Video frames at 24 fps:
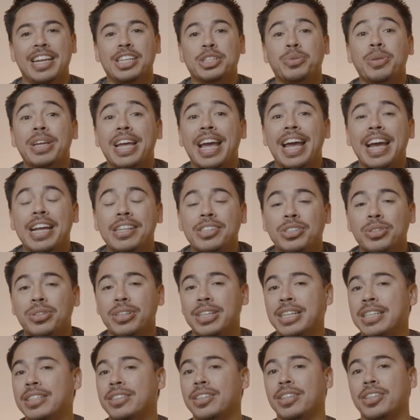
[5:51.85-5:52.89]
And as we
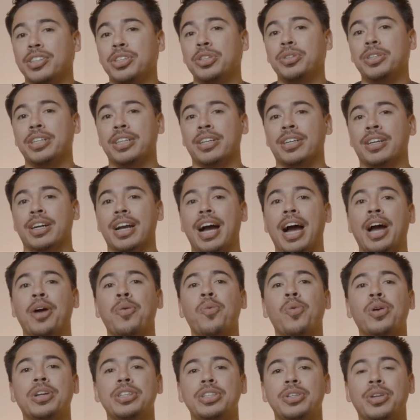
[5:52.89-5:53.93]
enter into the new year, I
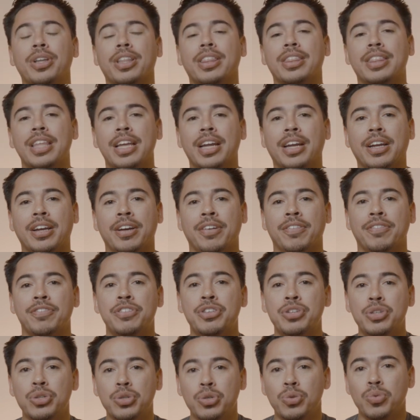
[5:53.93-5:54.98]
want you to think of
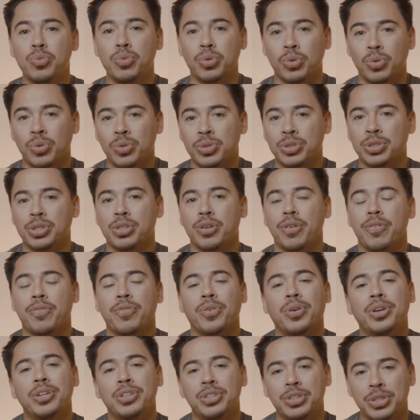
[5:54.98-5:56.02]
new rules
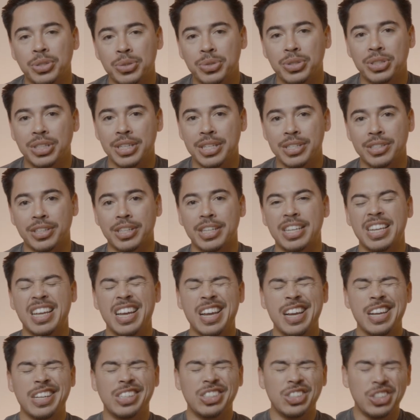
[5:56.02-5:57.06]
for a new season,
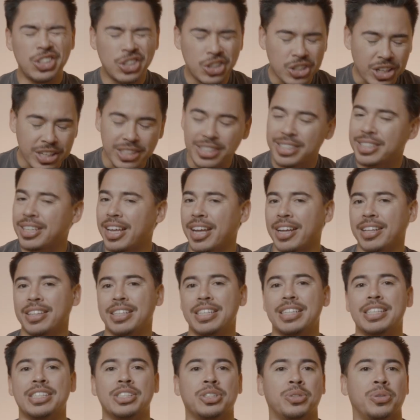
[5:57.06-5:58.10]
just like
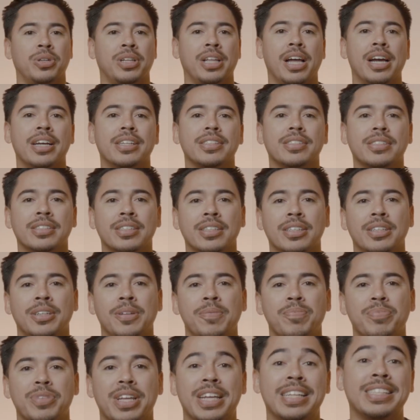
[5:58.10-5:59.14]
the Israelites.
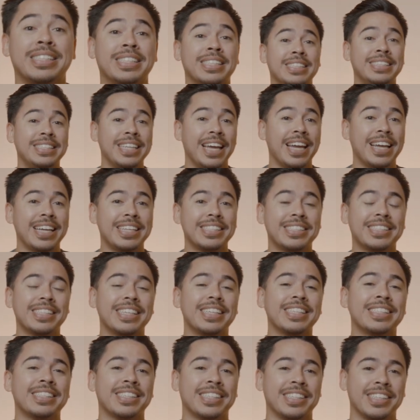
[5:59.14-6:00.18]
And today's
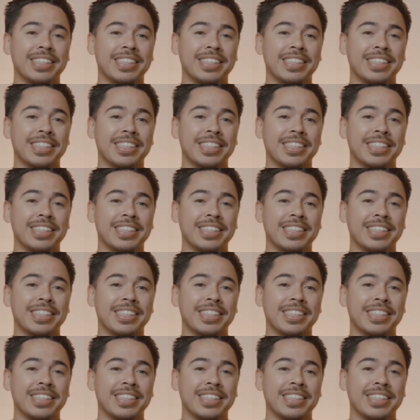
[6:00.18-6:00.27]
is